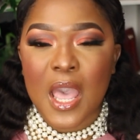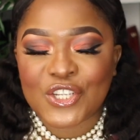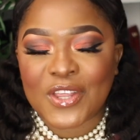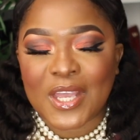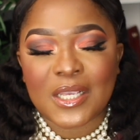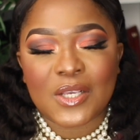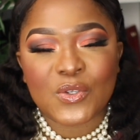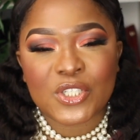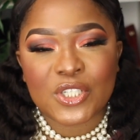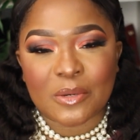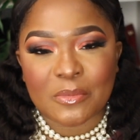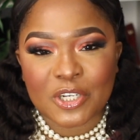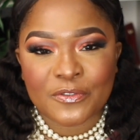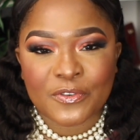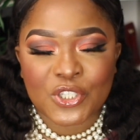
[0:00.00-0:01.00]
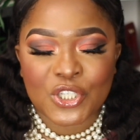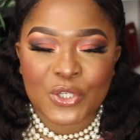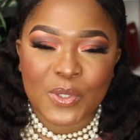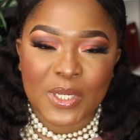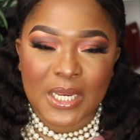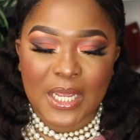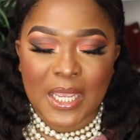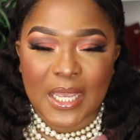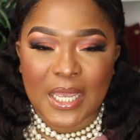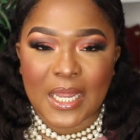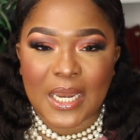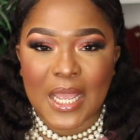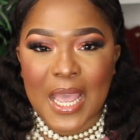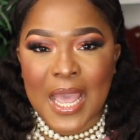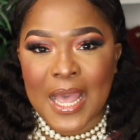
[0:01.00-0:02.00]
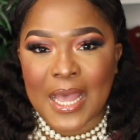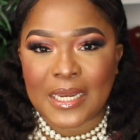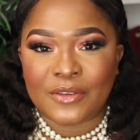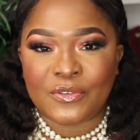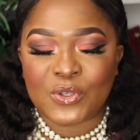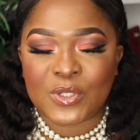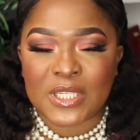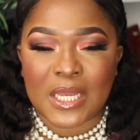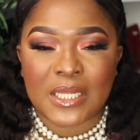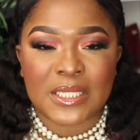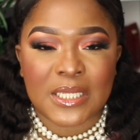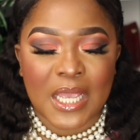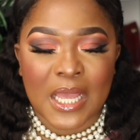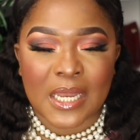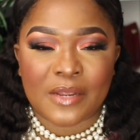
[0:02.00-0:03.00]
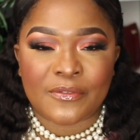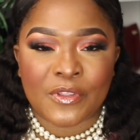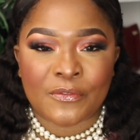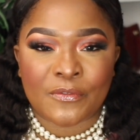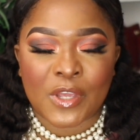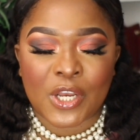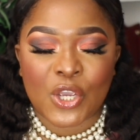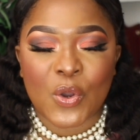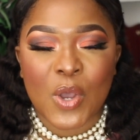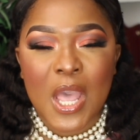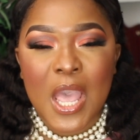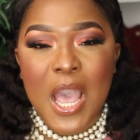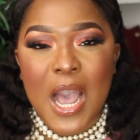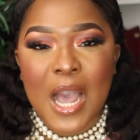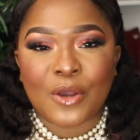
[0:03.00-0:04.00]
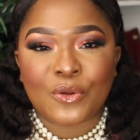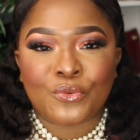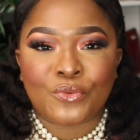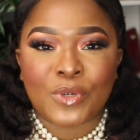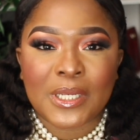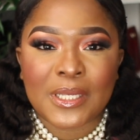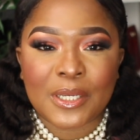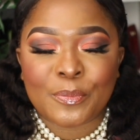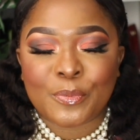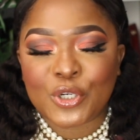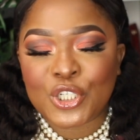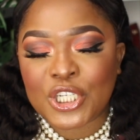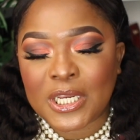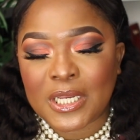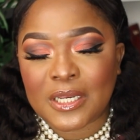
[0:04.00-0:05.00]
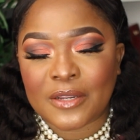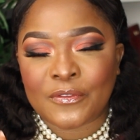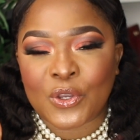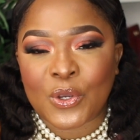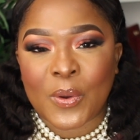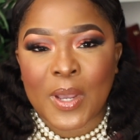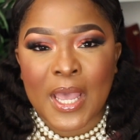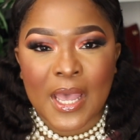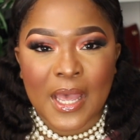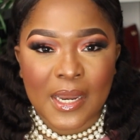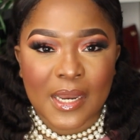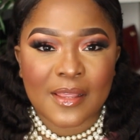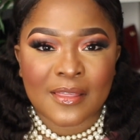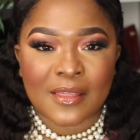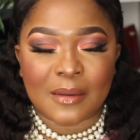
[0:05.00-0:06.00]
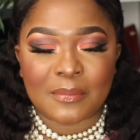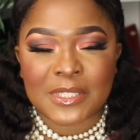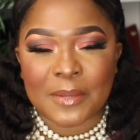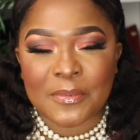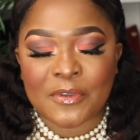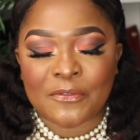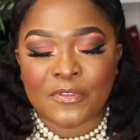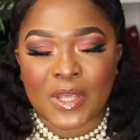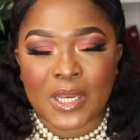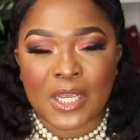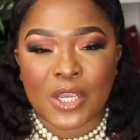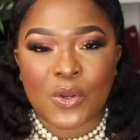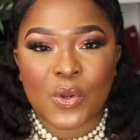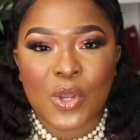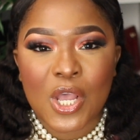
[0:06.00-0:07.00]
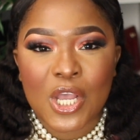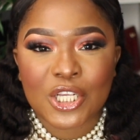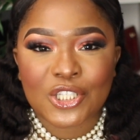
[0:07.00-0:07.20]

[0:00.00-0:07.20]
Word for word: So thank you so much for tuning in. And if you stay to the end of the video, I would really appreciate it if you go ahead, thumbs up the video.